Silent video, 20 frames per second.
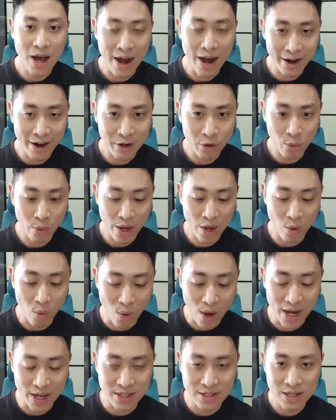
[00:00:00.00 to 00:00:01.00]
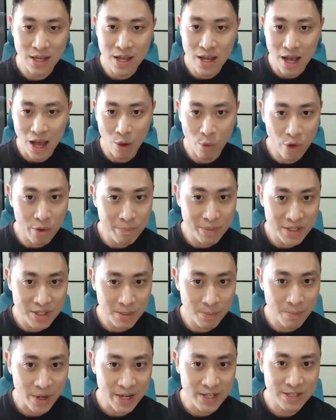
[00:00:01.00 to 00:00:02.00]
hardware-wise, I won't be
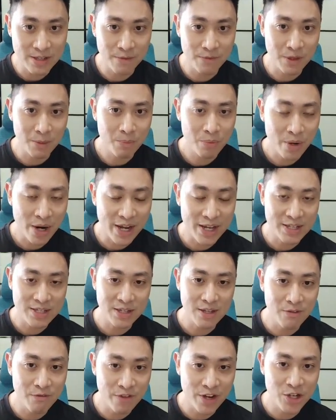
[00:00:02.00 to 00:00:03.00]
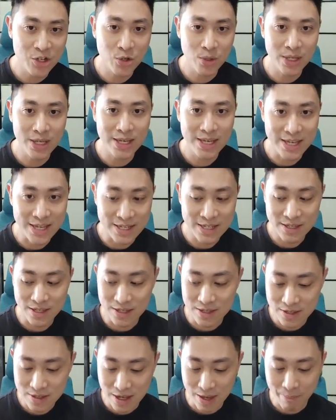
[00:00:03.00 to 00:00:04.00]
surprised if the price eventually is the
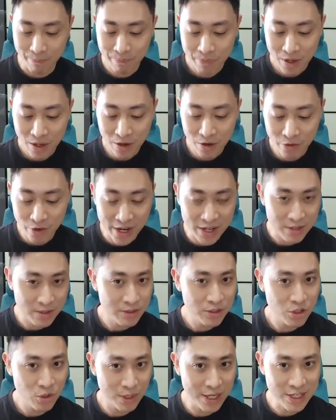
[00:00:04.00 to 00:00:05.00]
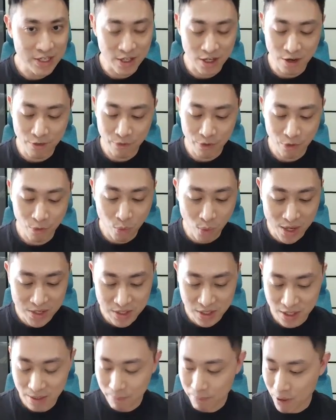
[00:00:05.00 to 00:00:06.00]
same. Right, so let's start off with what's
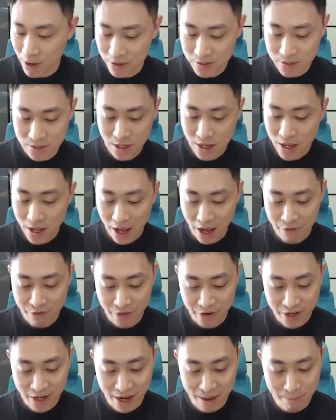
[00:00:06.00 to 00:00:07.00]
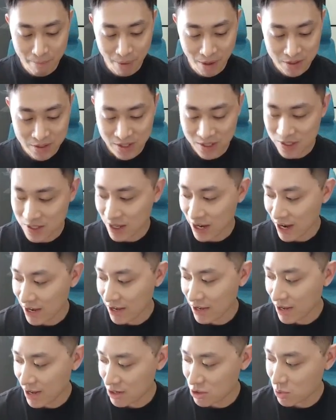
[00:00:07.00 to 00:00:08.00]
in the box. I've already unboxed this
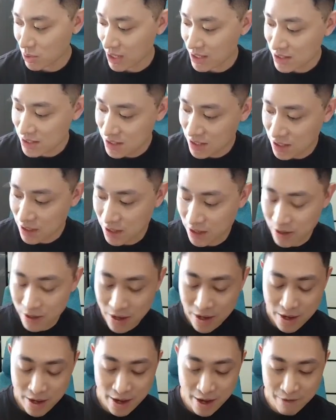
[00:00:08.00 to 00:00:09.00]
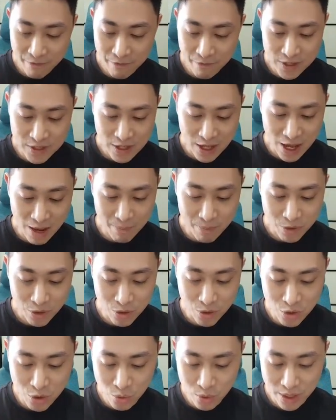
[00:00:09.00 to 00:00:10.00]
guy, as you can see here. And first up, you
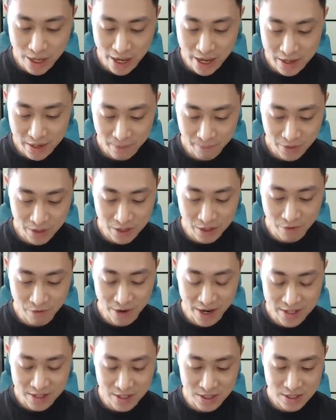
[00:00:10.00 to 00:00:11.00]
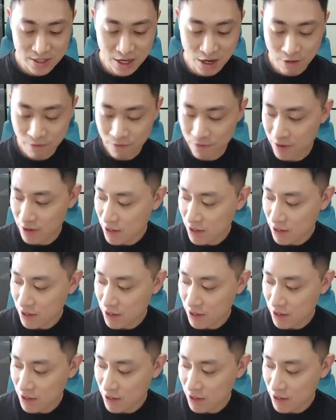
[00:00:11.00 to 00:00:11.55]
do get the device itself.